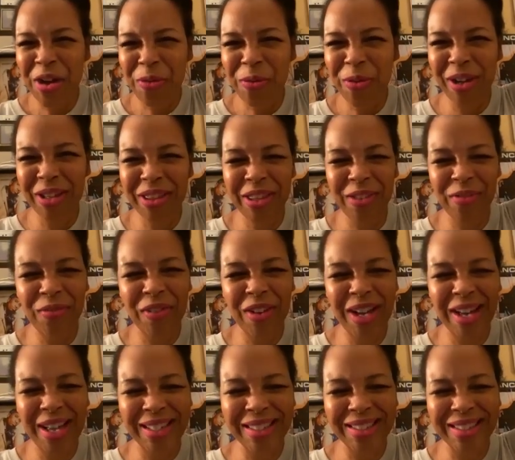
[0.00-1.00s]
What the
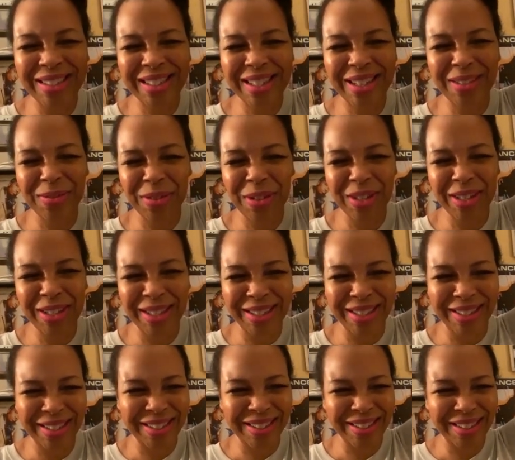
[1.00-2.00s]
fuss? Come on.
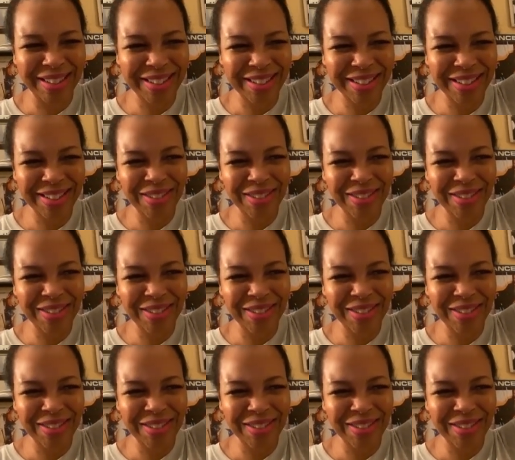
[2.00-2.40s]
This is